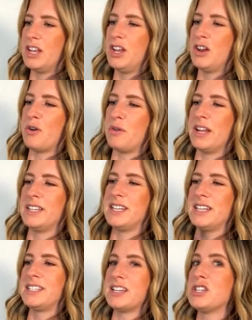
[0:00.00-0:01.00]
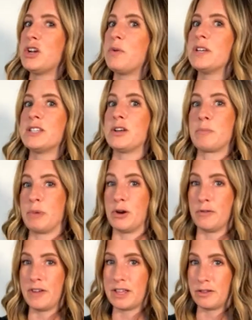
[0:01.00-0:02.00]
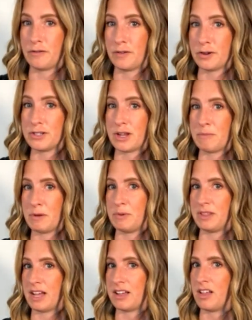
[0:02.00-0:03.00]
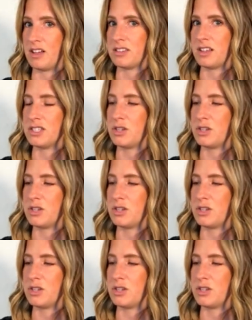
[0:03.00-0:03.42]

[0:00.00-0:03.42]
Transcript: it doesn't always look perfect the first time you put that gloss on.